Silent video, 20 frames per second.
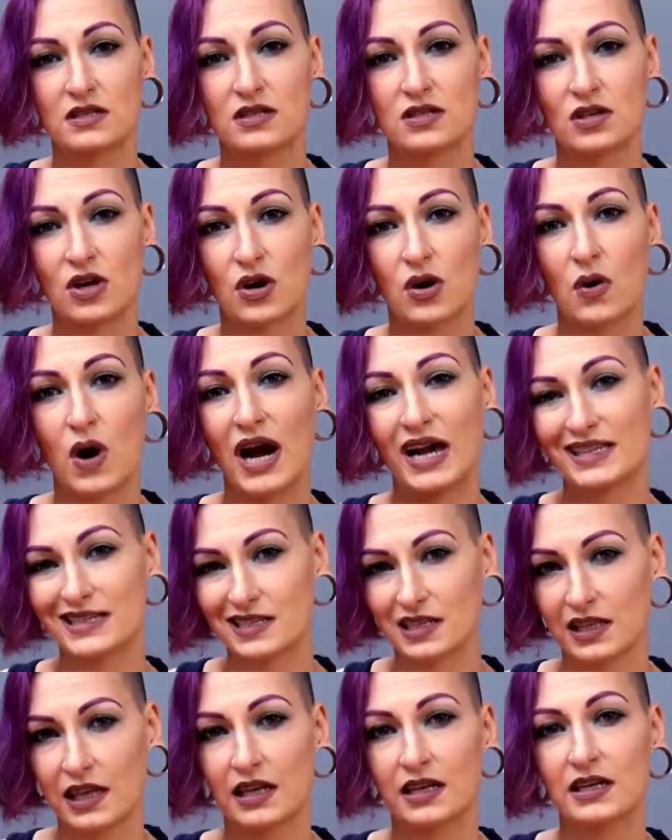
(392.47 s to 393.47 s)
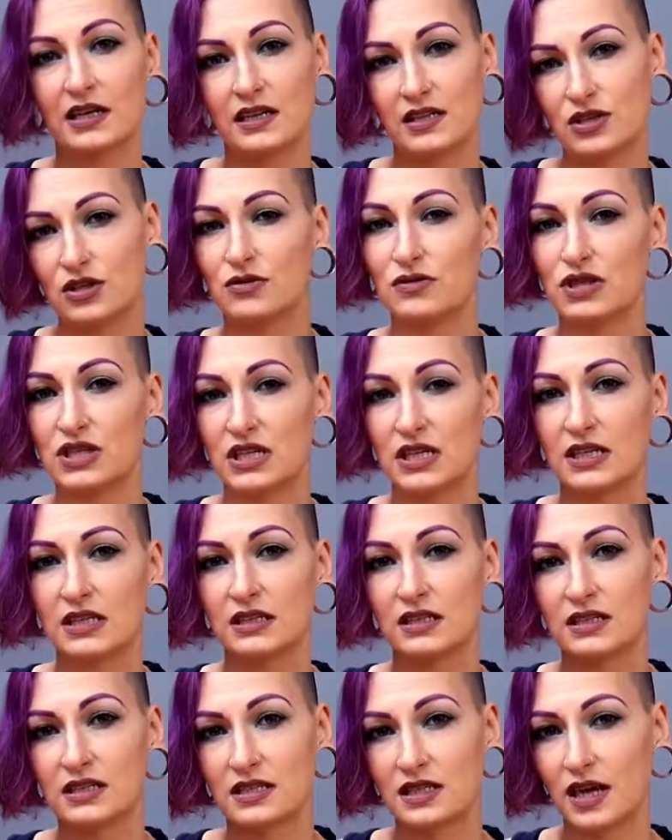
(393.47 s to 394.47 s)
so isolated as you see
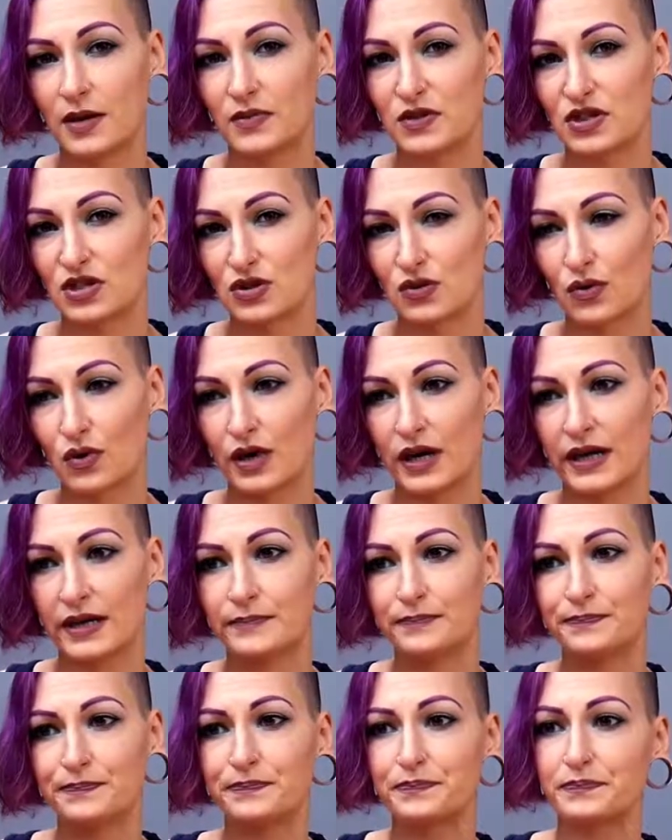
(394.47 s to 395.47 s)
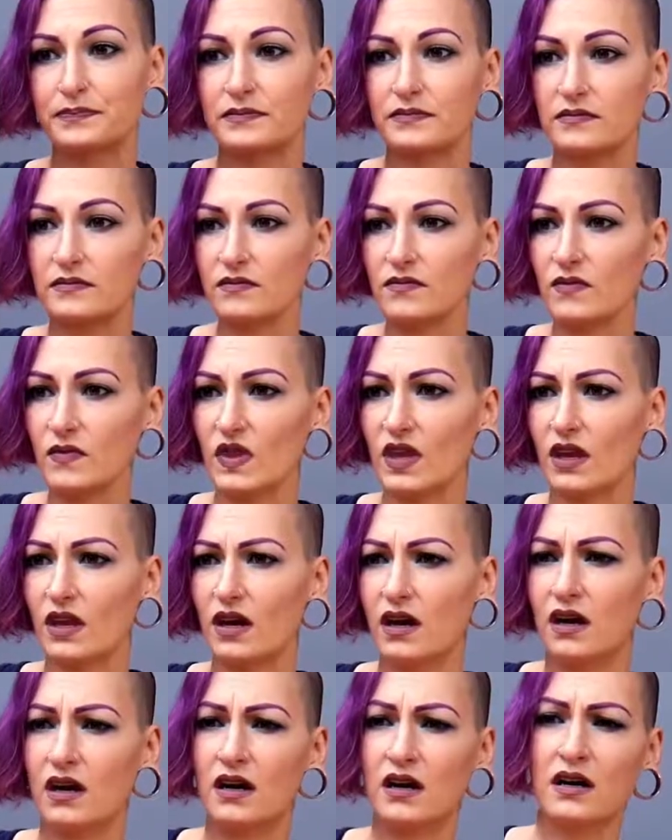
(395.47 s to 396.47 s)
in this type of story.
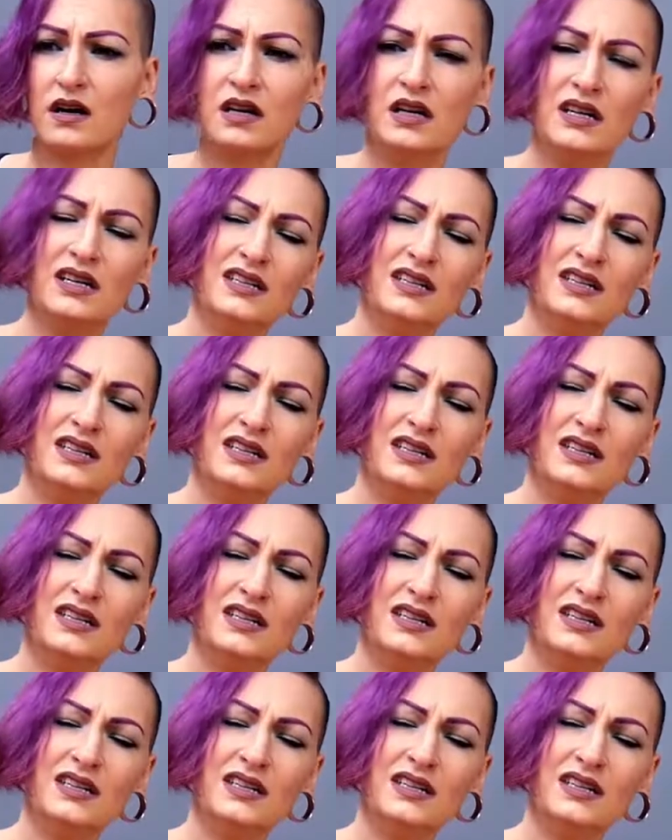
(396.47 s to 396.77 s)
With